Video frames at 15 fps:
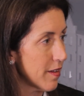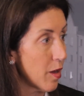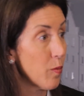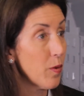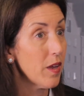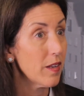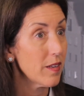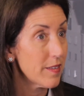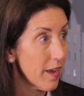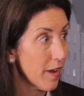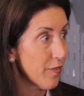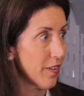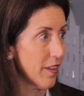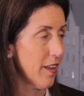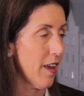And we
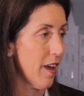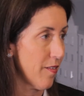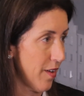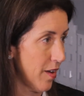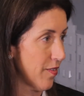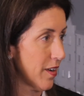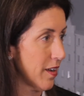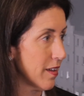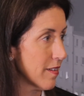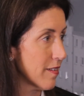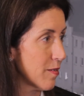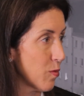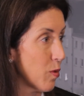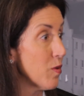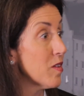definitely have evidence
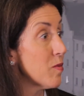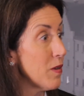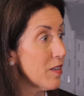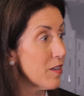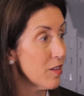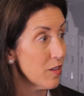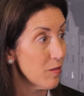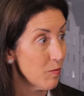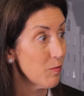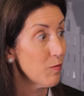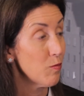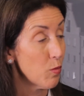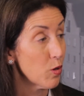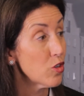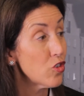when we speak to the
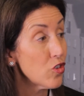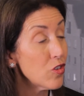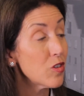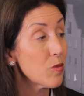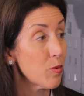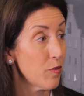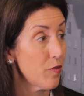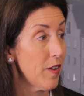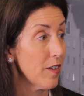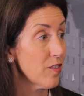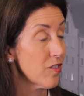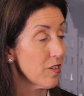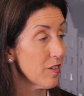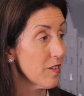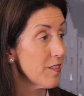more junior
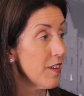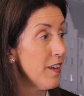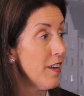professionals